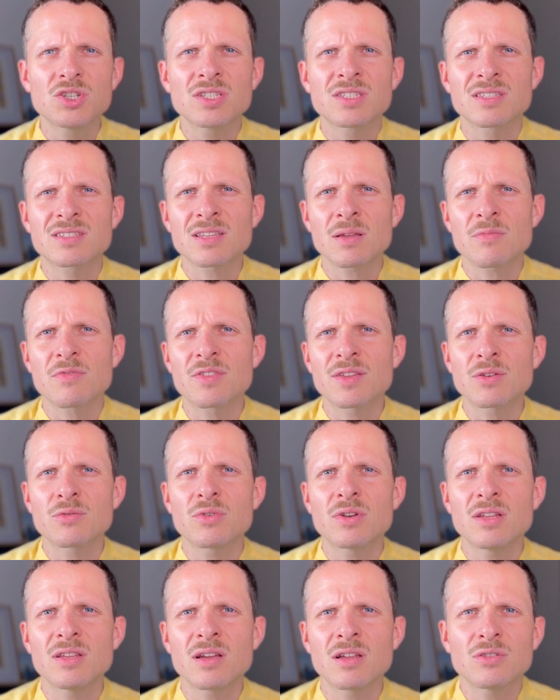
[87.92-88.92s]
is something
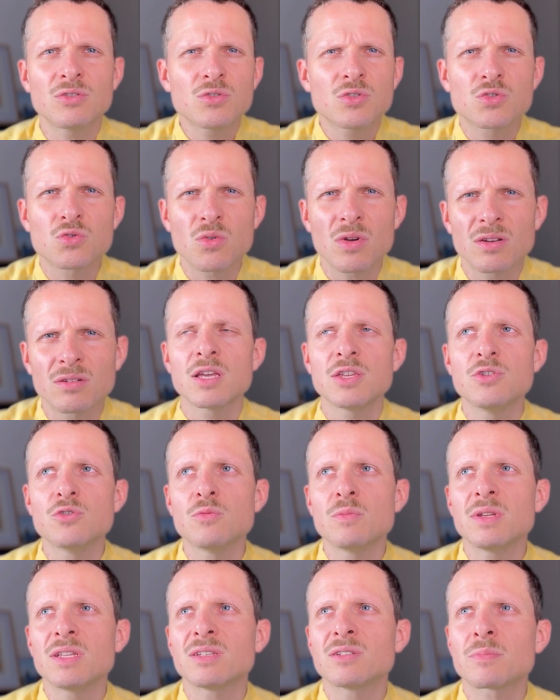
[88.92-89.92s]
really unusual. You
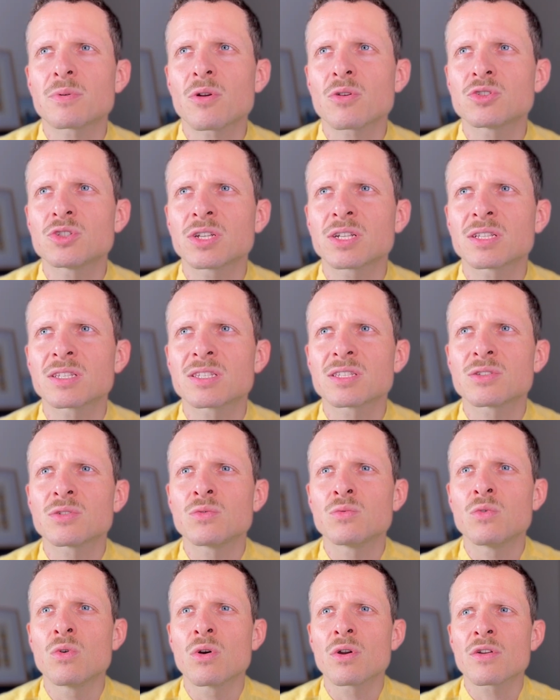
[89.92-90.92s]
mean projects
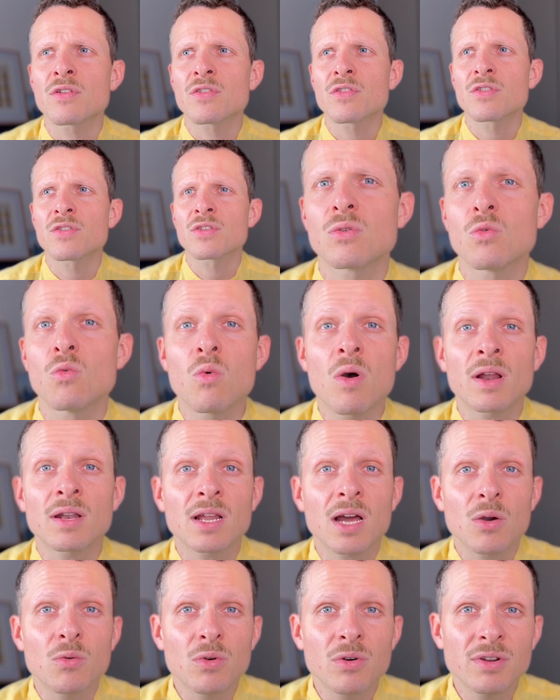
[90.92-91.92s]
worth 1
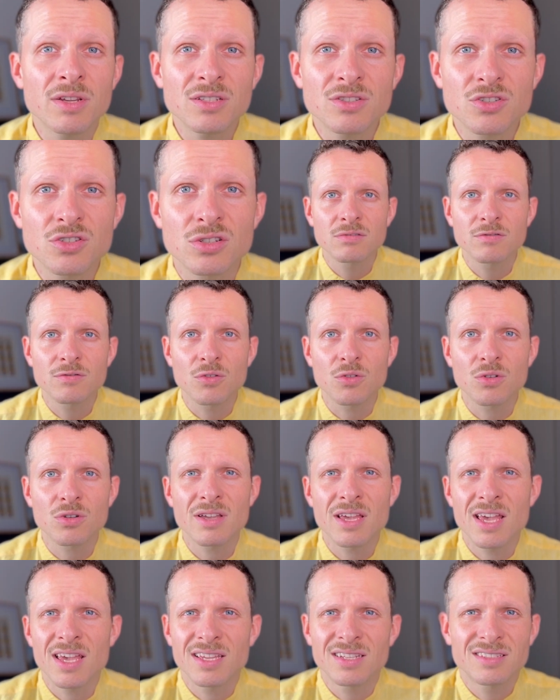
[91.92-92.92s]
hour each
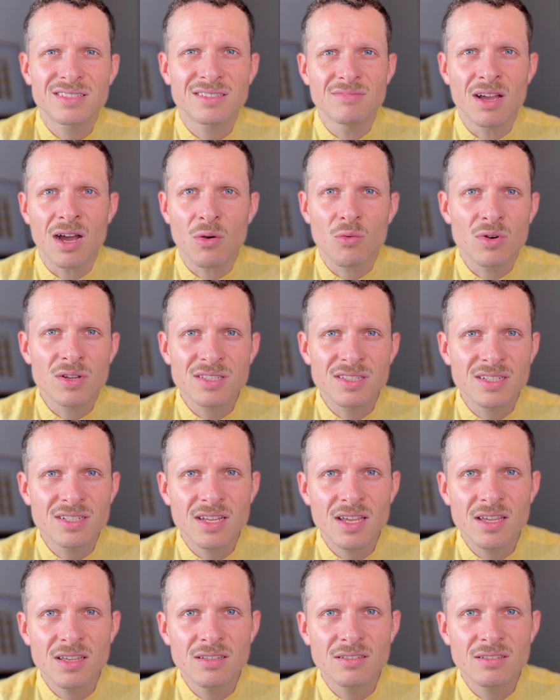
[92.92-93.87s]
for 8 hours a day?